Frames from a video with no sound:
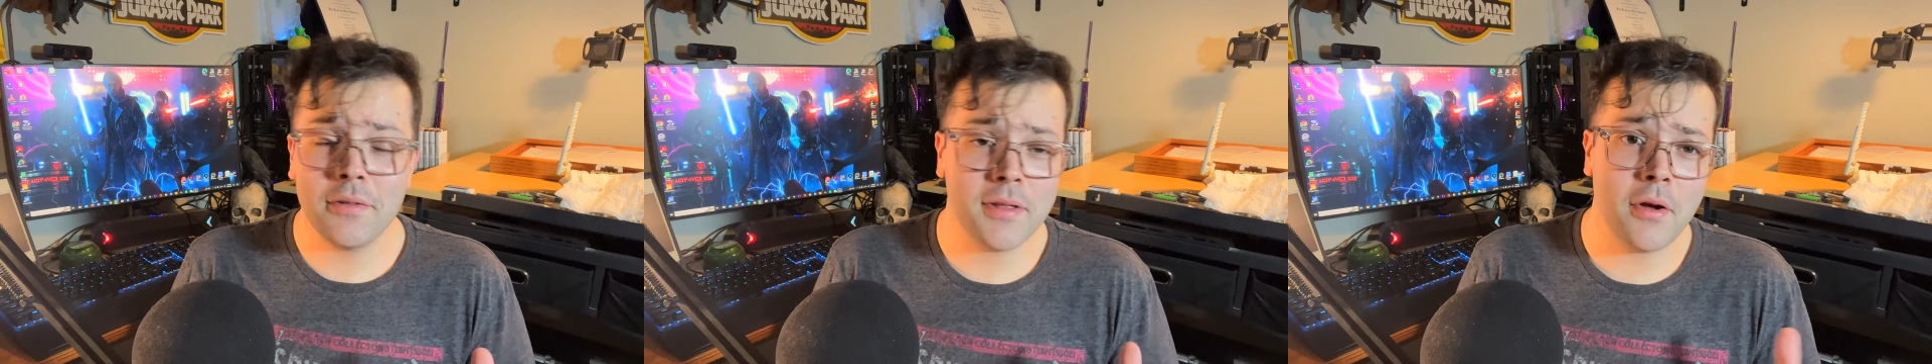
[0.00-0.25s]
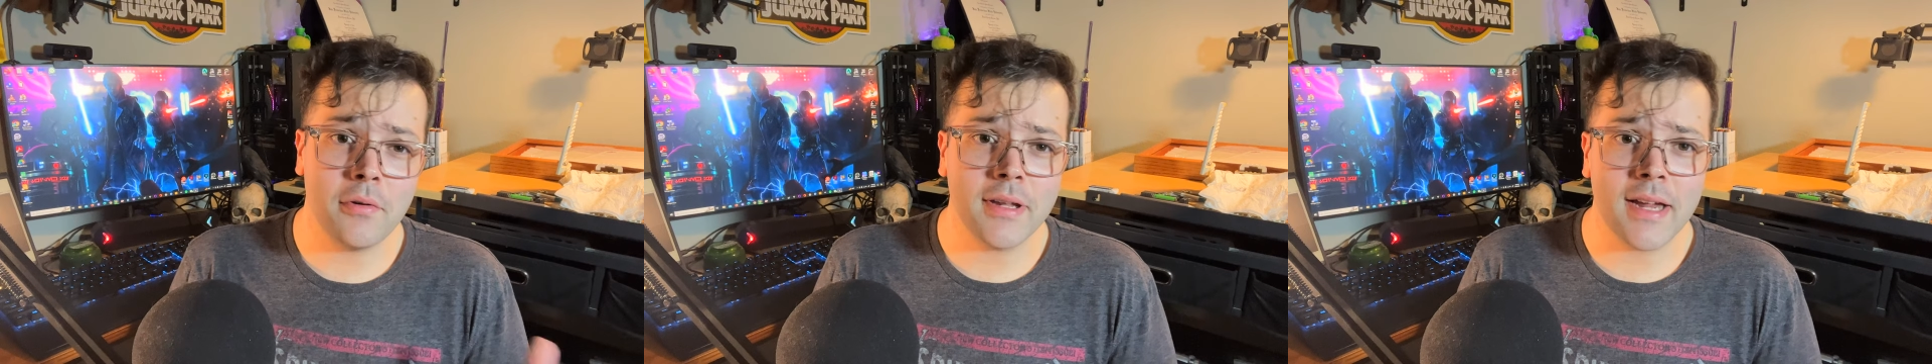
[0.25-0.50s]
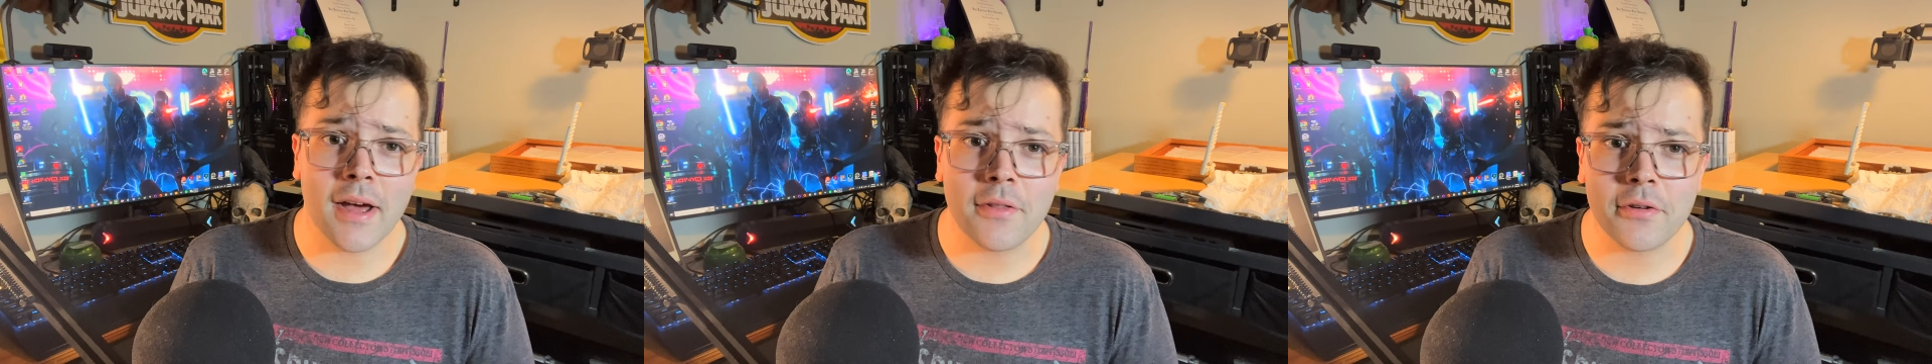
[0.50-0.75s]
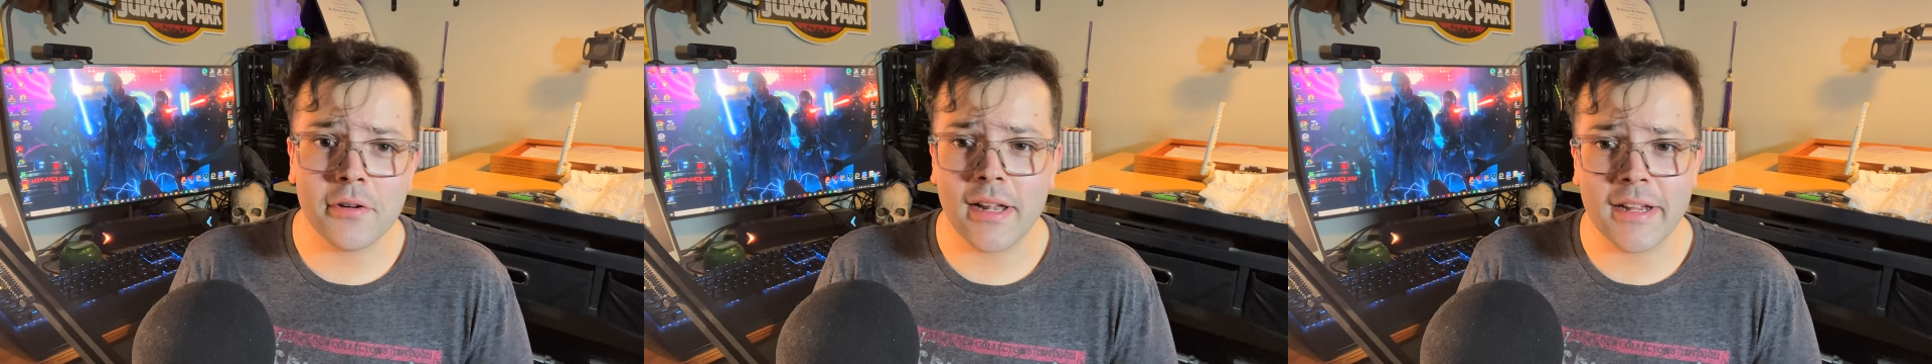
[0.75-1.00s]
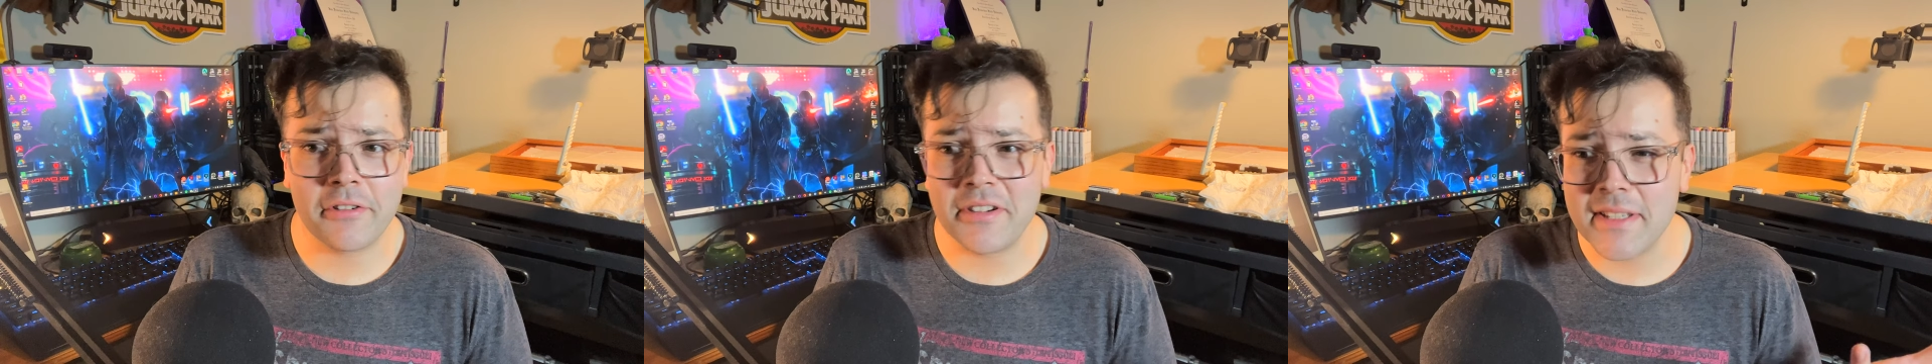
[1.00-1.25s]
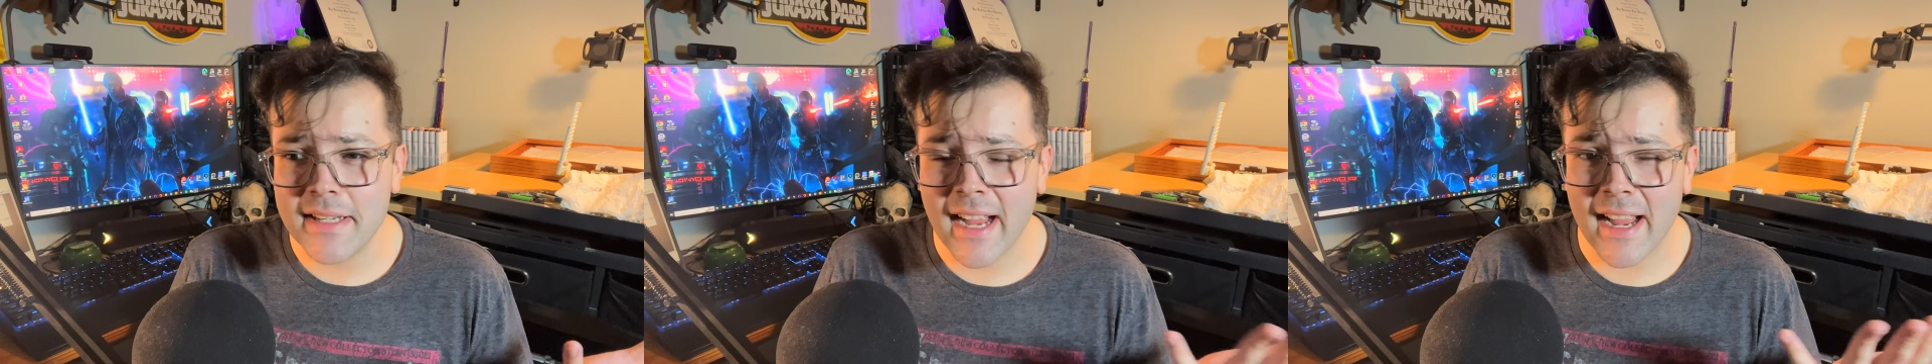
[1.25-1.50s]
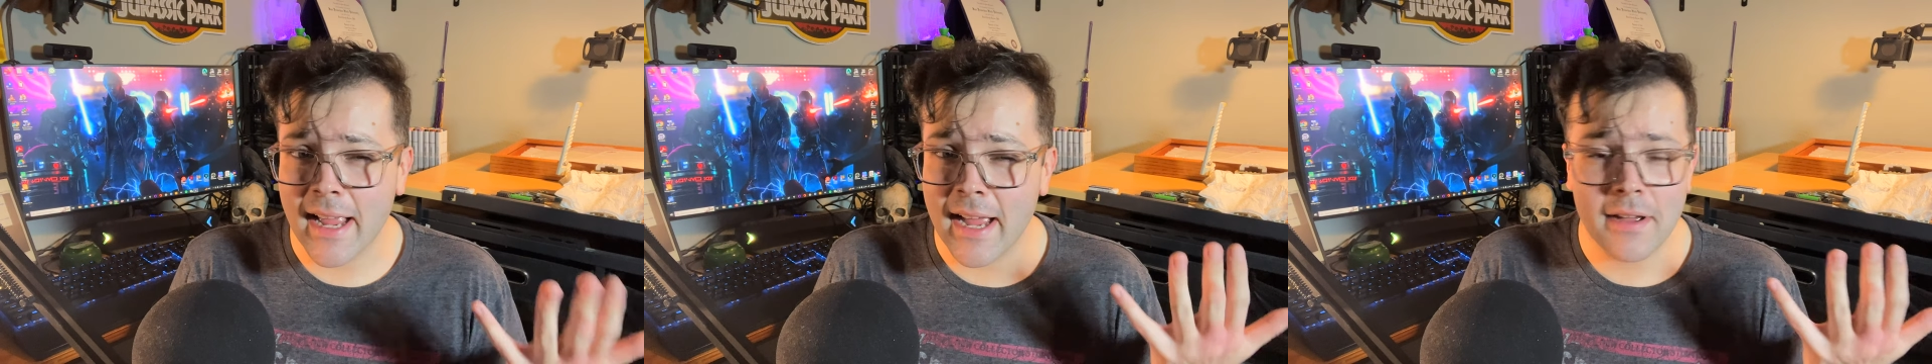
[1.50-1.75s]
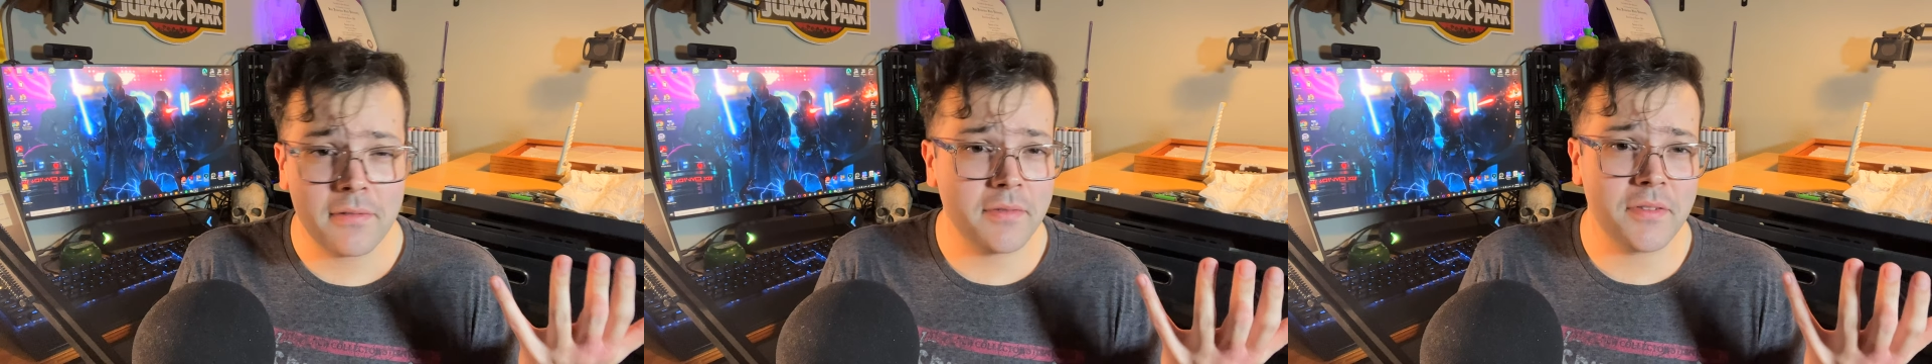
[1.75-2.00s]
the only other like critique I
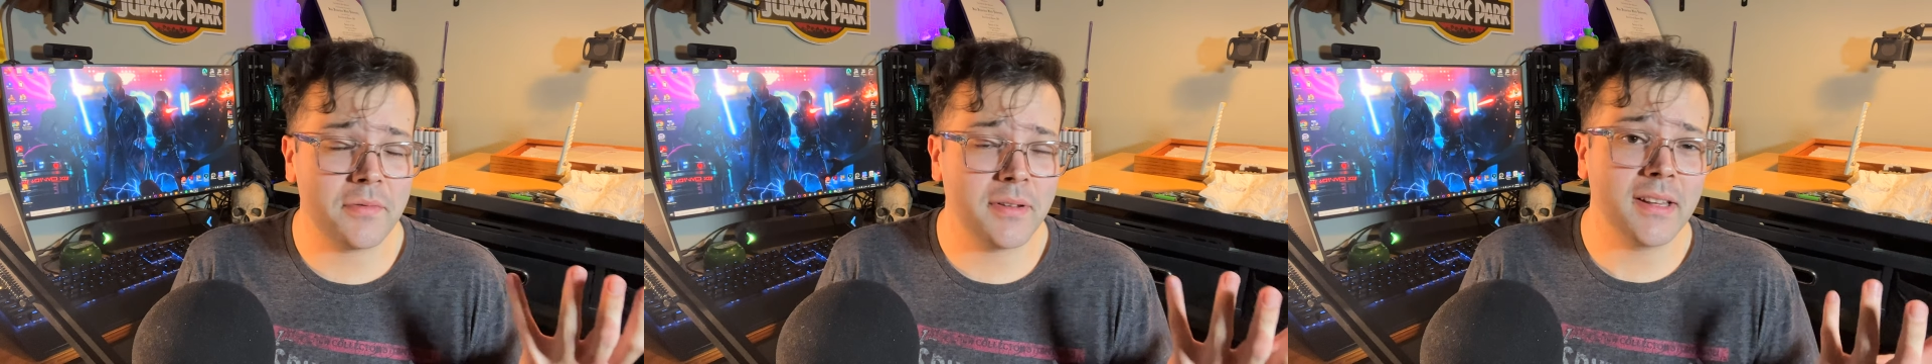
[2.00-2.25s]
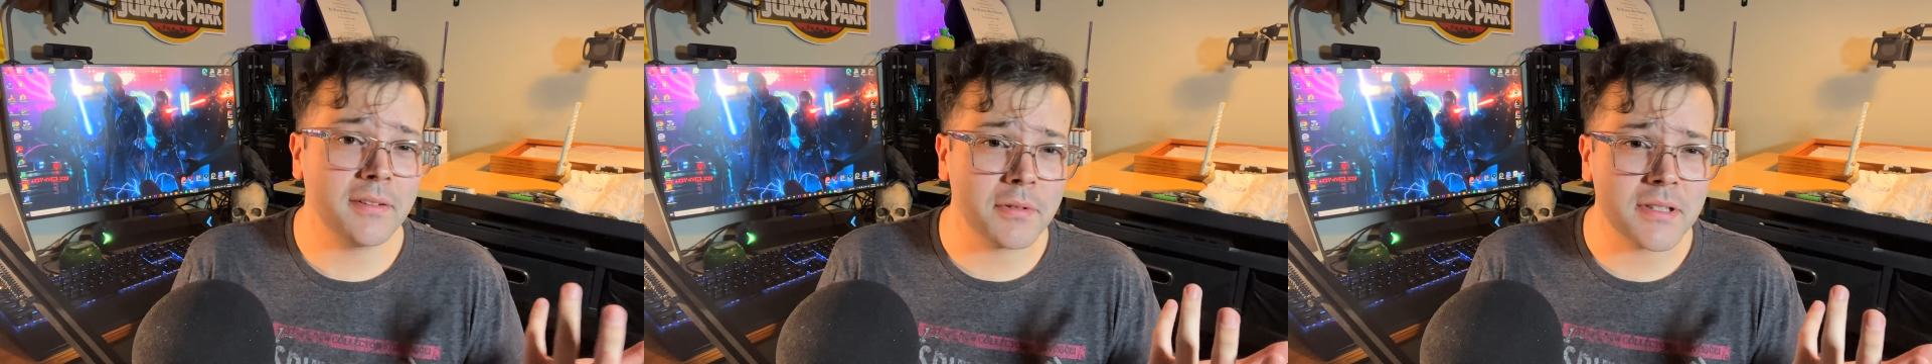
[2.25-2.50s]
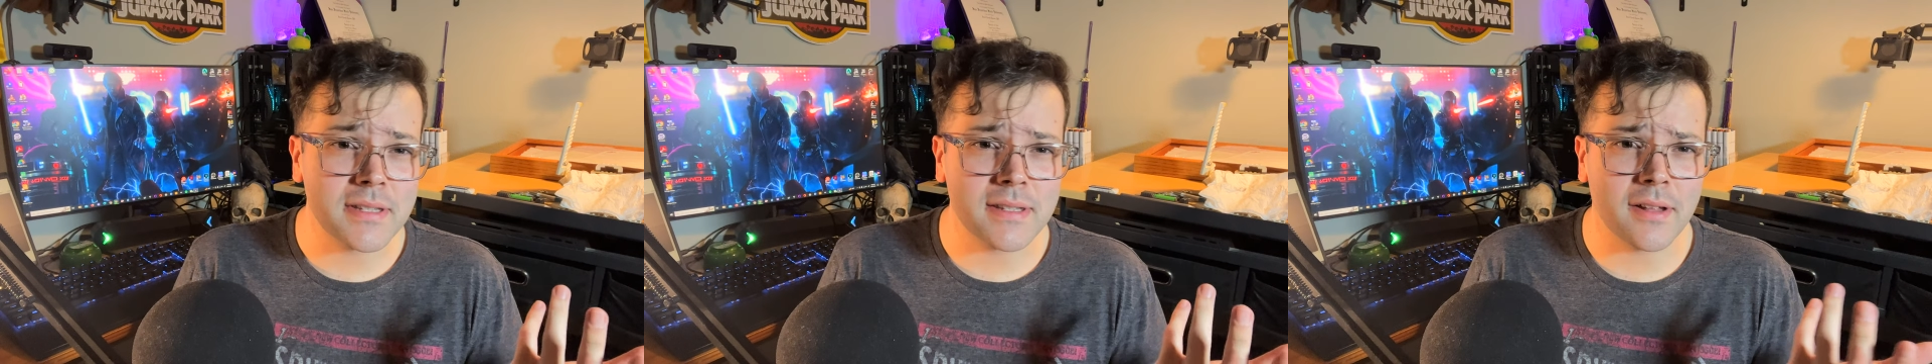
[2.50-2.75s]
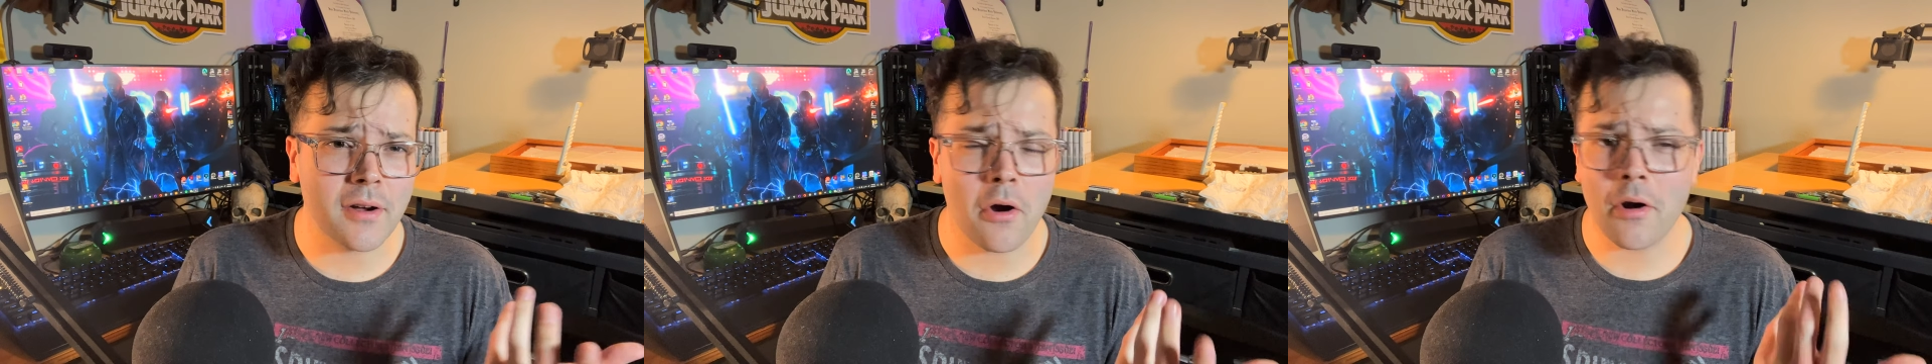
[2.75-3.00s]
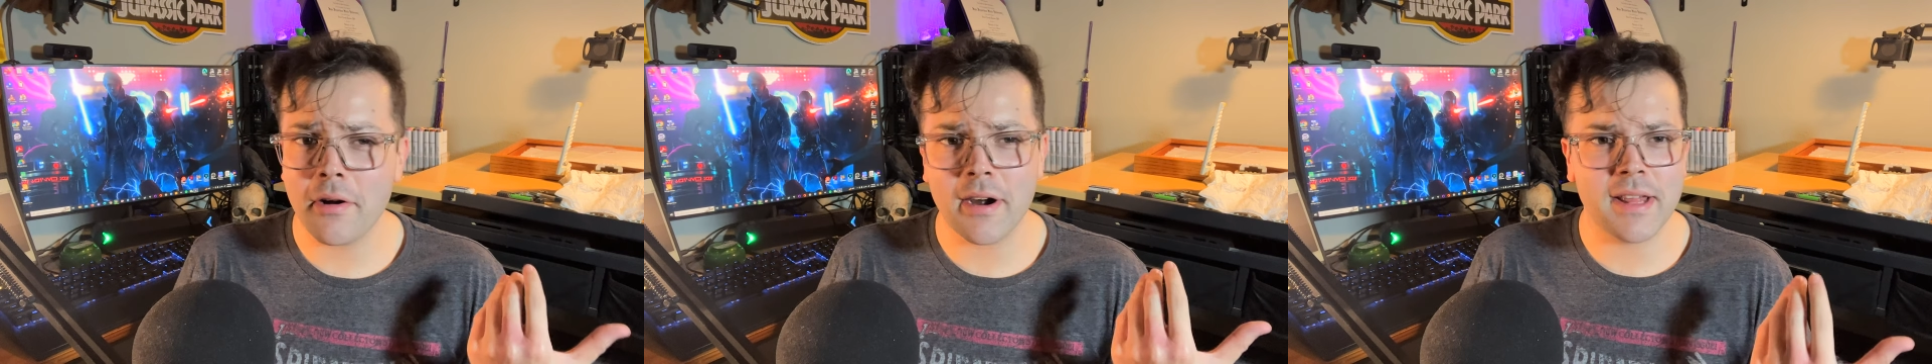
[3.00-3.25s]
have is really with the art.